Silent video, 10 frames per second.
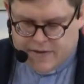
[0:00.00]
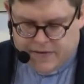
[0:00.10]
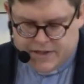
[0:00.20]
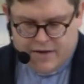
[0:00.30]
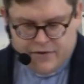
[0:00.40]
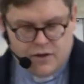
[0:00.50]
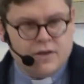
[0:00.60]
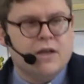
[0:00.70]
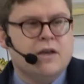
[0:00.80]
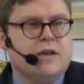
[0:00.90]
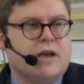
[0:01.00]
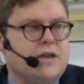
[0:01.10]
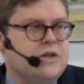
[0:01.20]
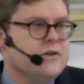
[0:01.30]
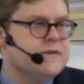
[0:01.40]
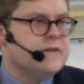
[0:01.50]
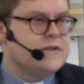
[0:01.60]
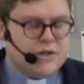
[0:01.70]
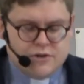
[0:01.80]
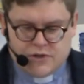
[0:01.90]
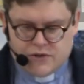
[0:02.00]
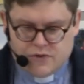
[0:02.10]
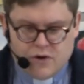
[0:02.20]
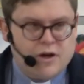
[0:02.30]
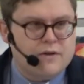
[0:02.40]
that the devil uses to destroy